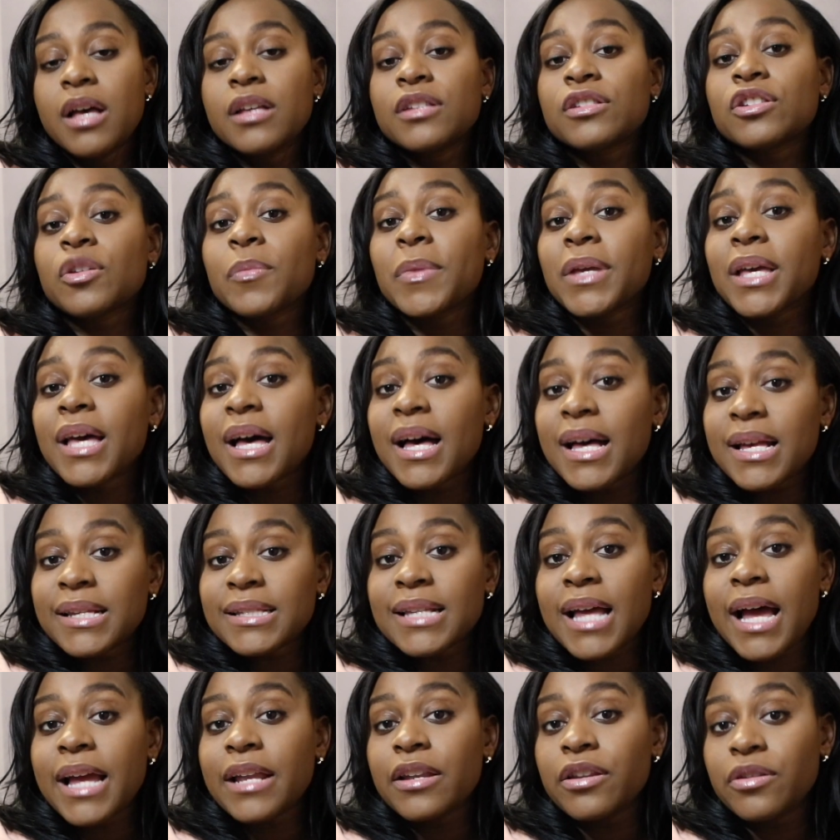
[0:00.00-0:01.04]
So because
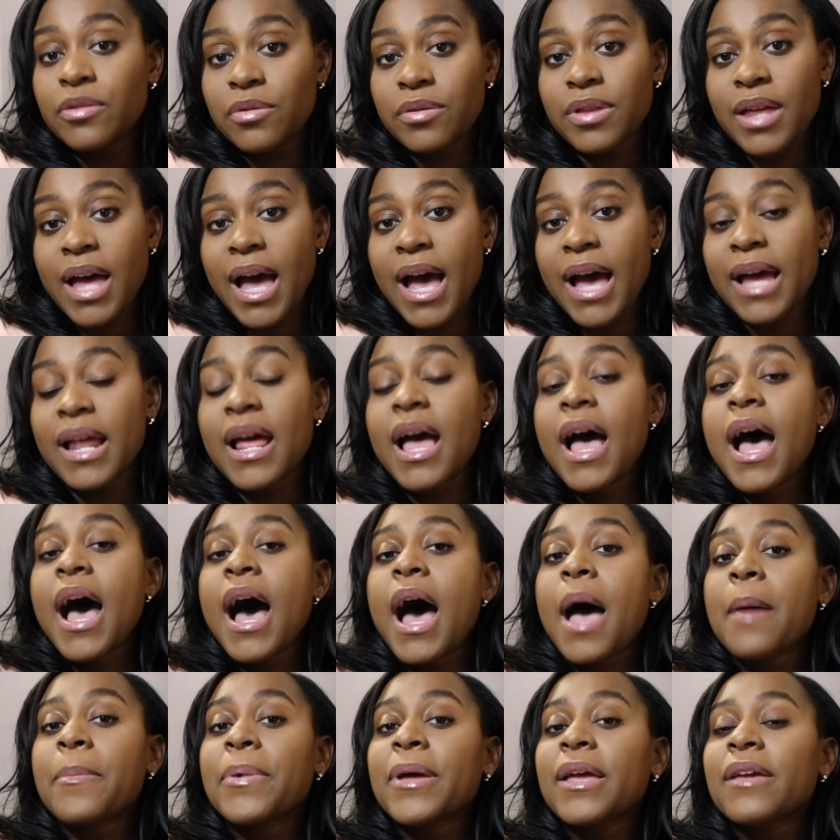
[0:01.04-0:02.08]
I knew that,
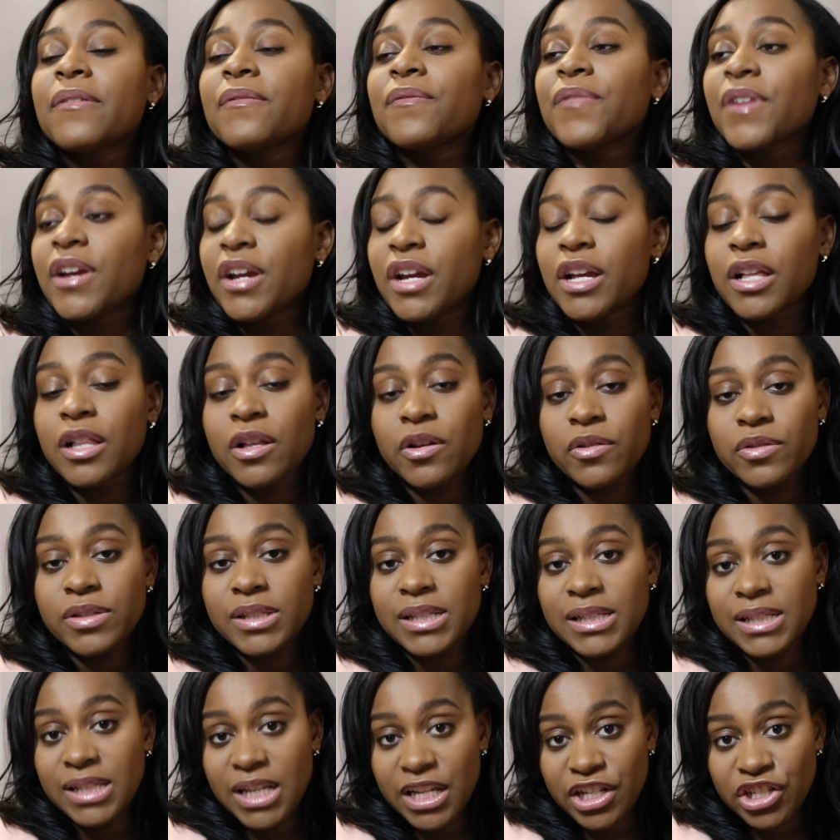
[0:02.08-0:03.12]
I paid very close
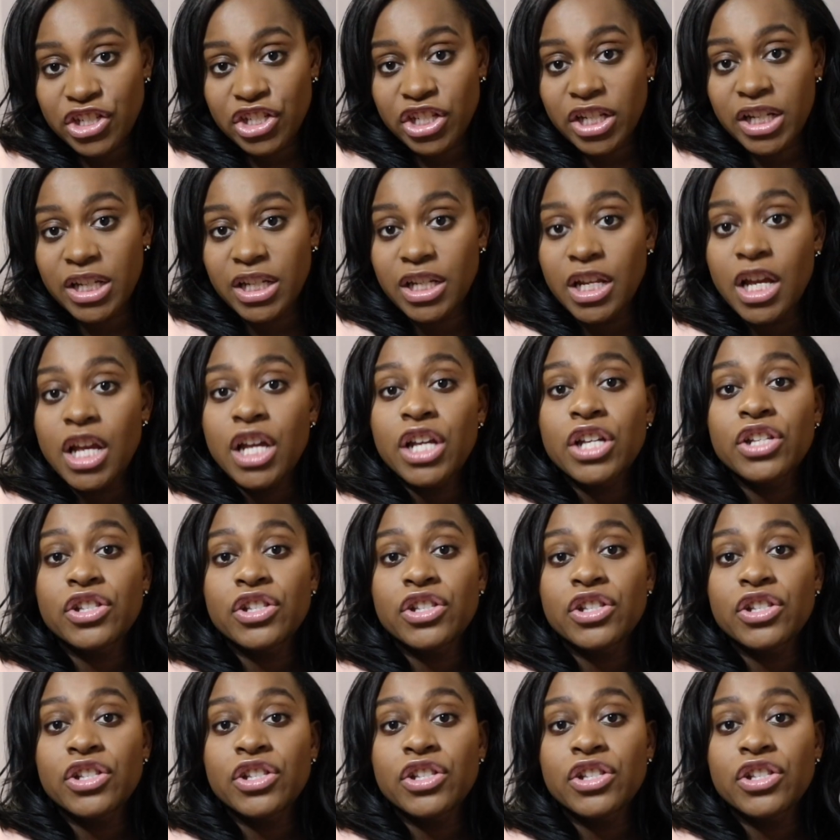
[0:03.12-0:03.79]
attention